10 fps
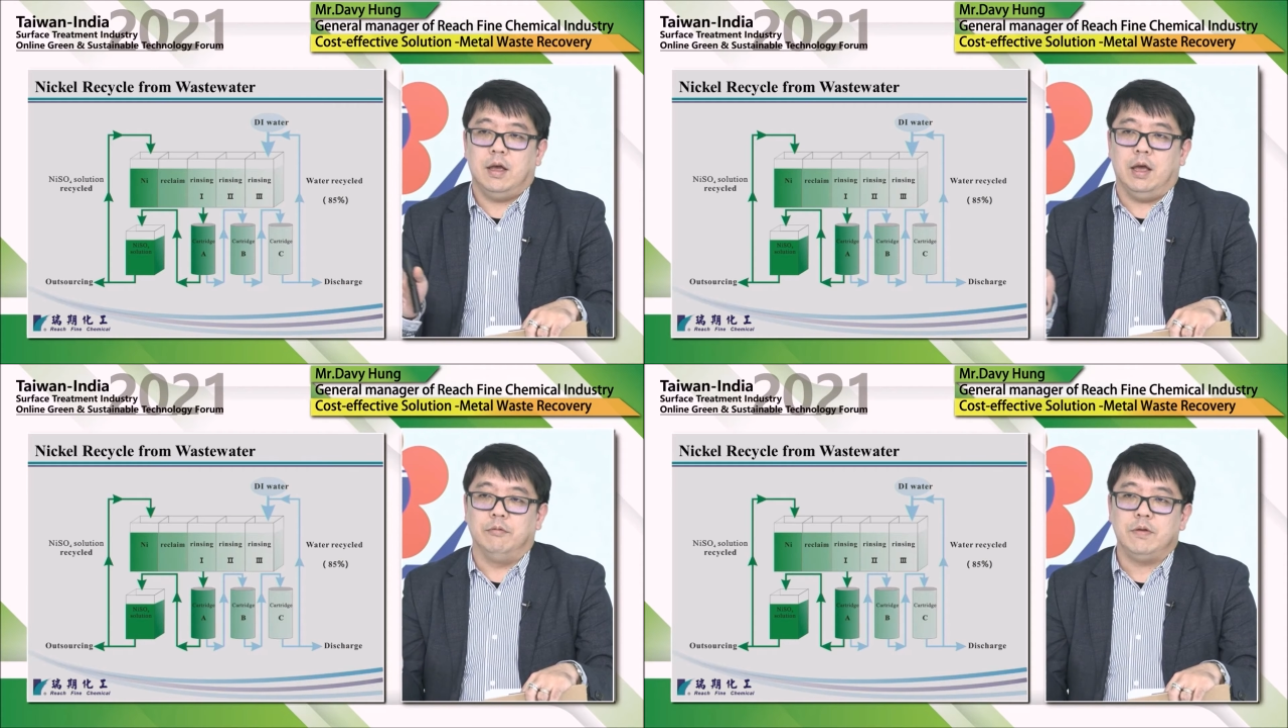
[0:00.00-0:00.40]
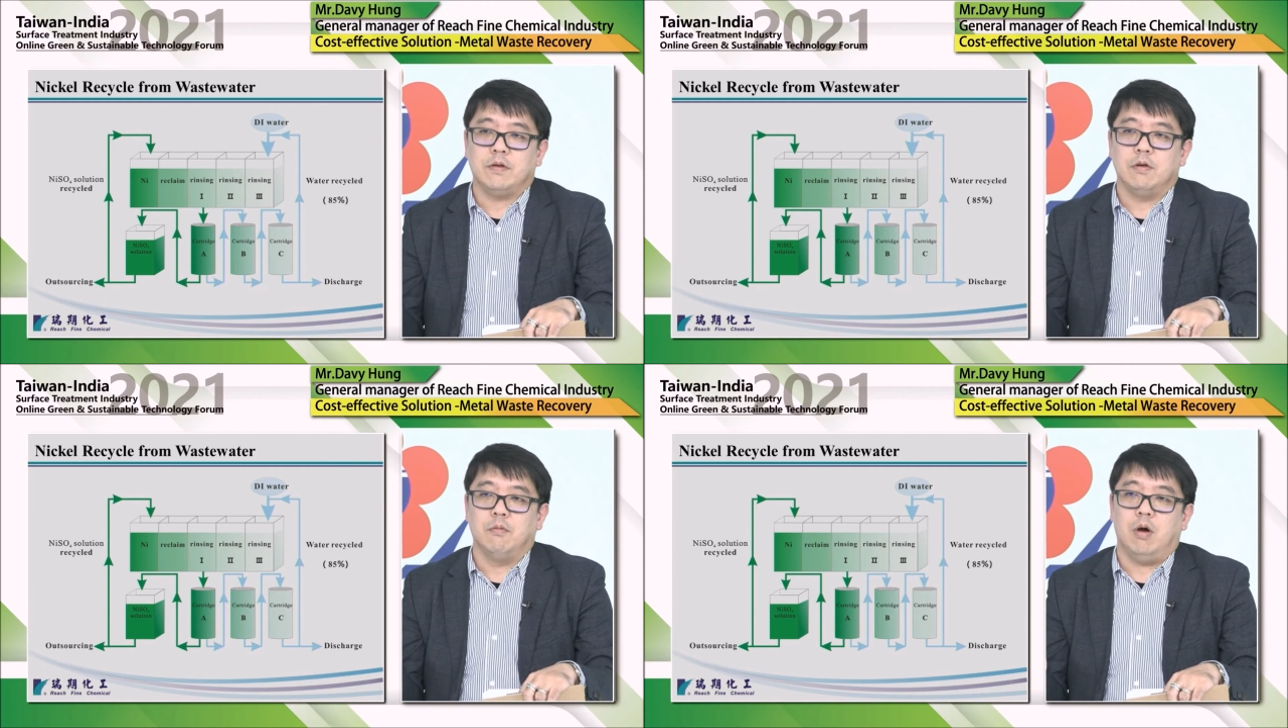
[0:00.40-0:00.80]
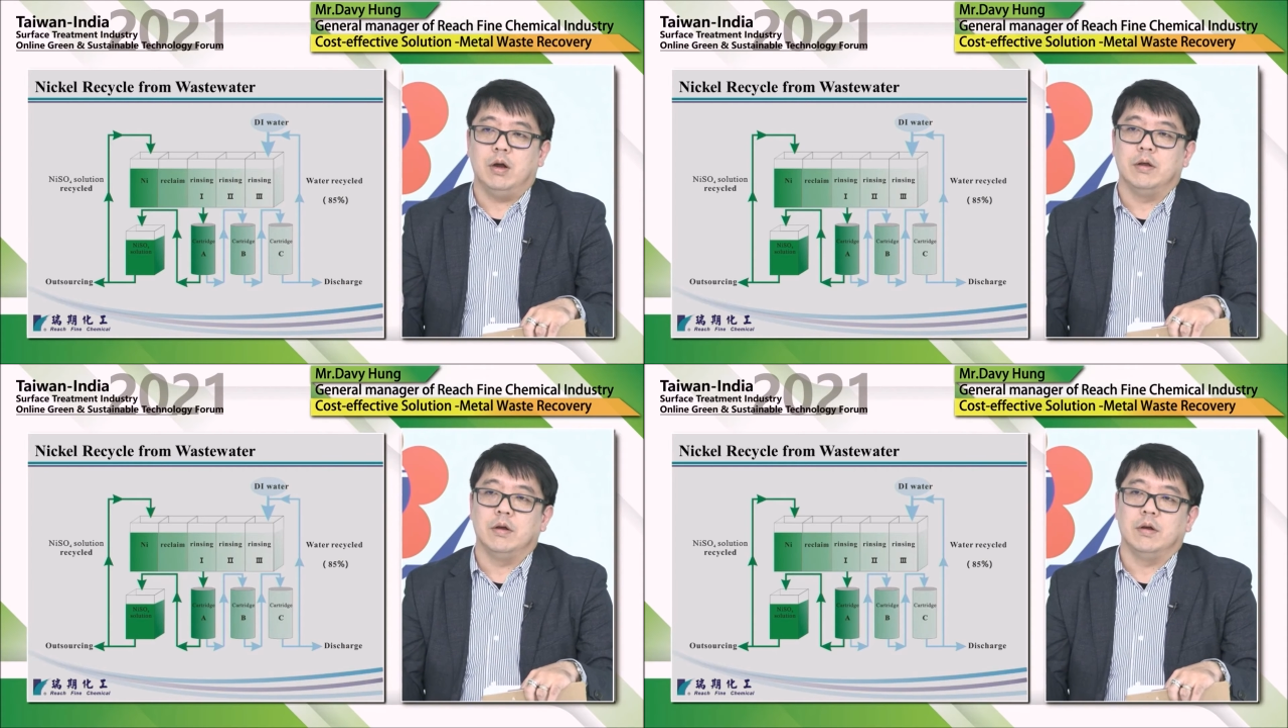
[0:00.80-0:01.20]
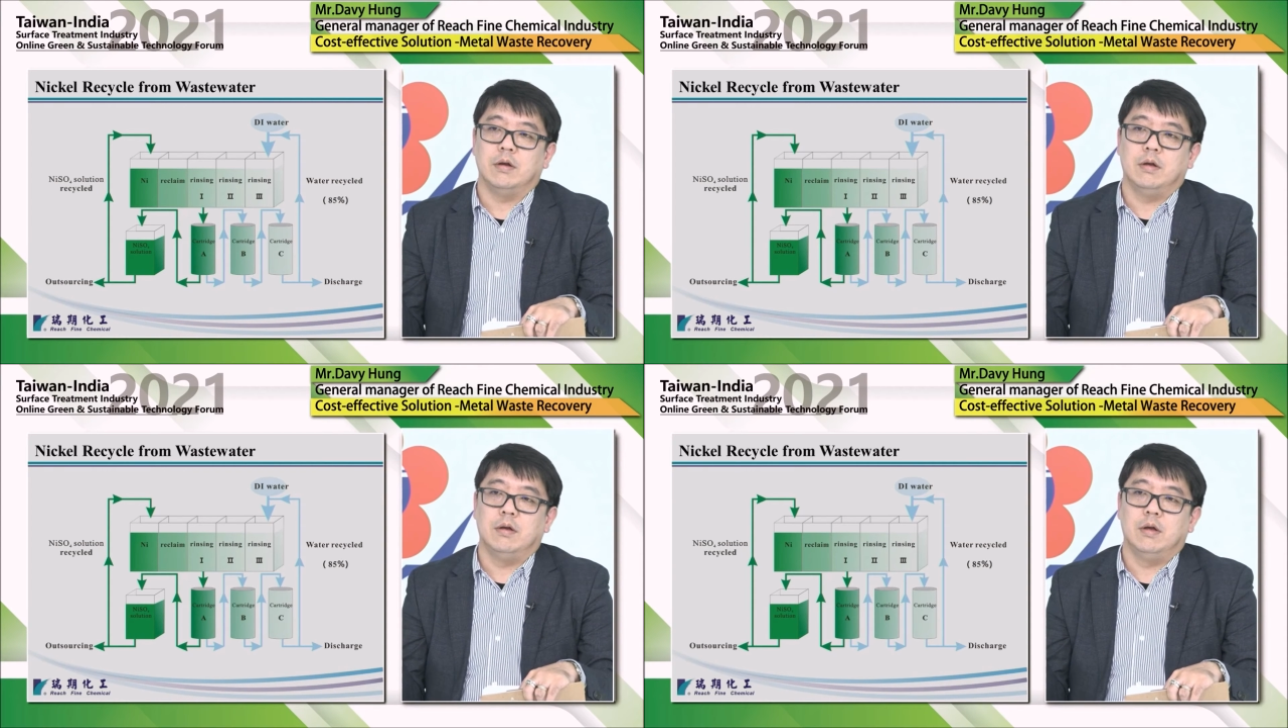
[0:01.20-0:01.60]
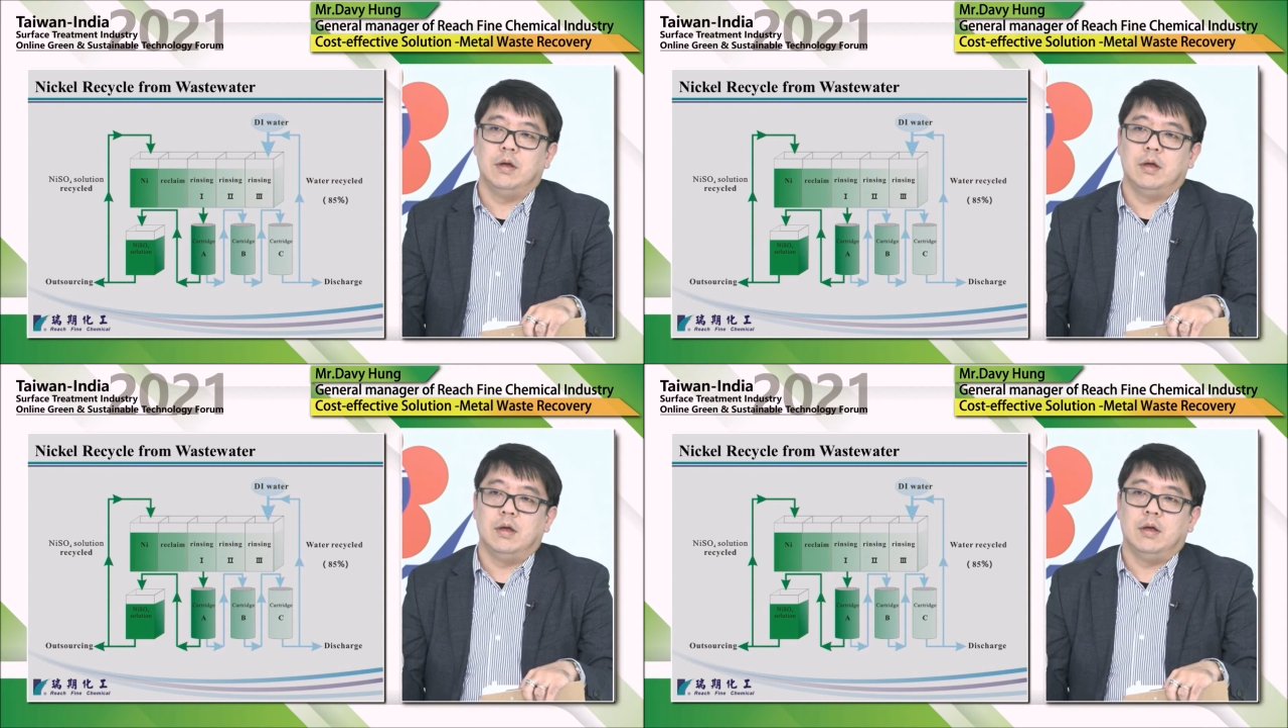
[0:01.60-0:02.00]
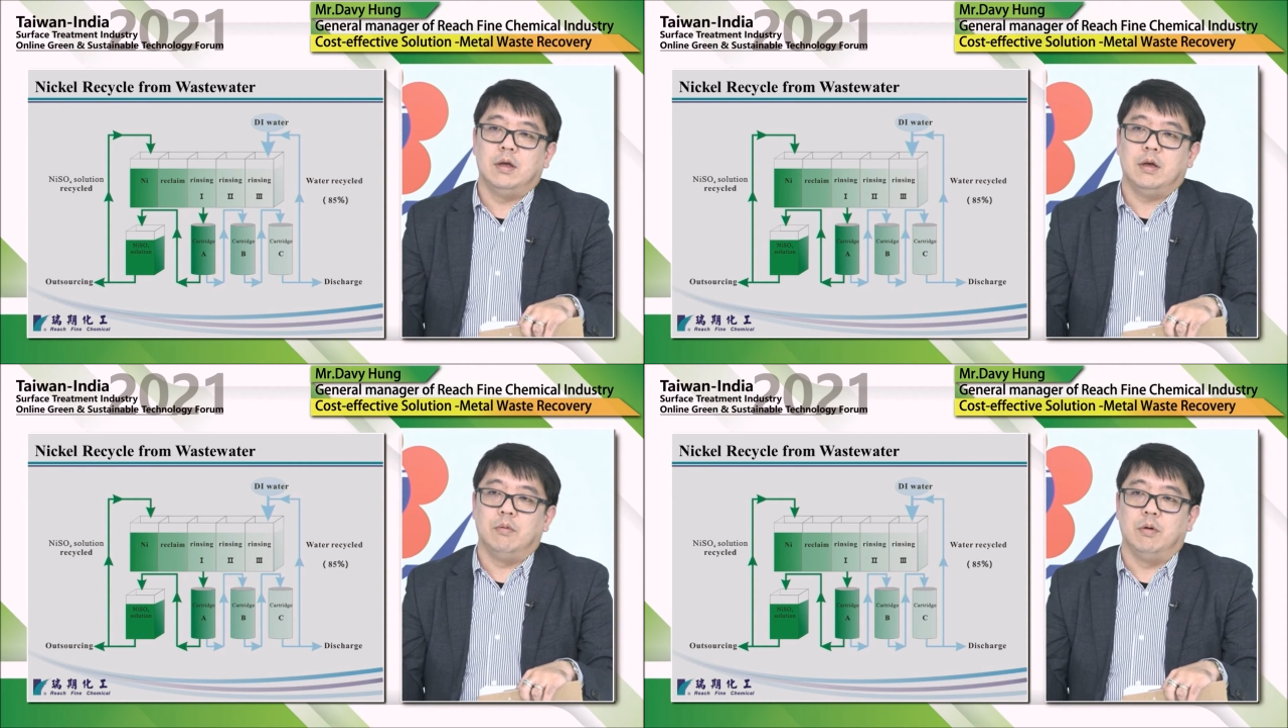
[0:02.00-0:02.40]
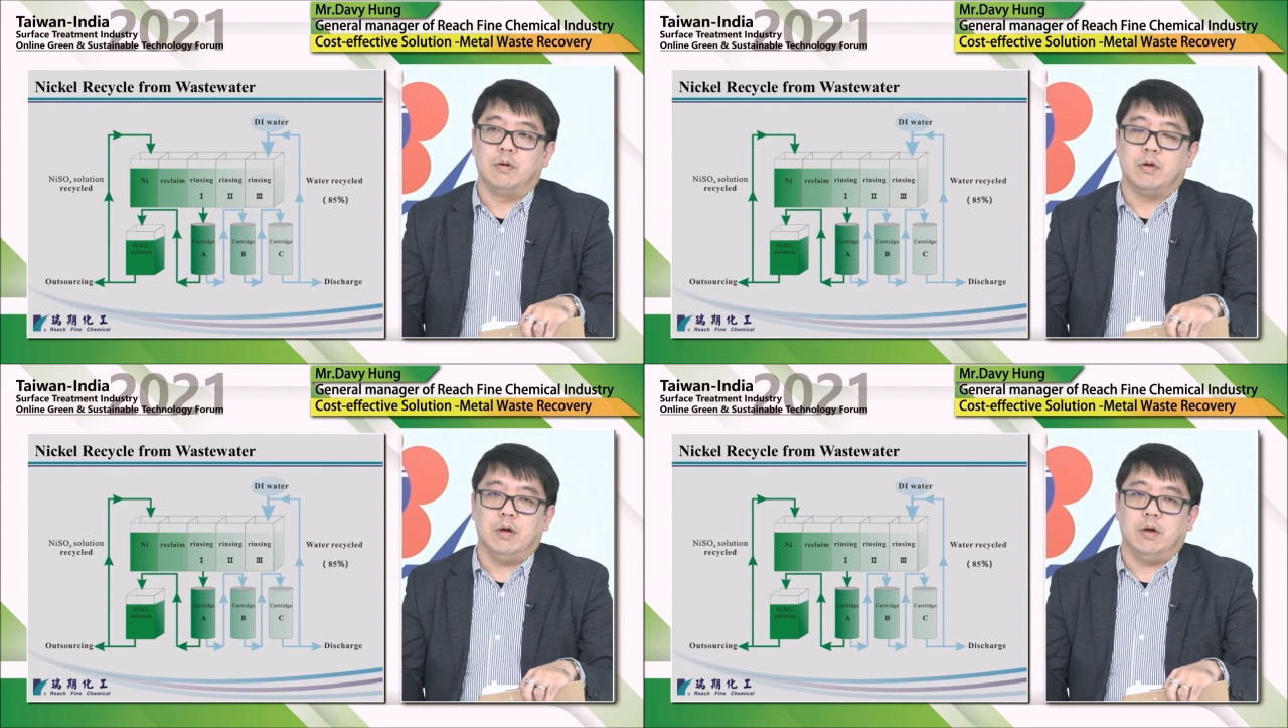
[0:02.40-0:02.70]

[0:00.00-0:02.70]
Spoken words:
And rinsing water will,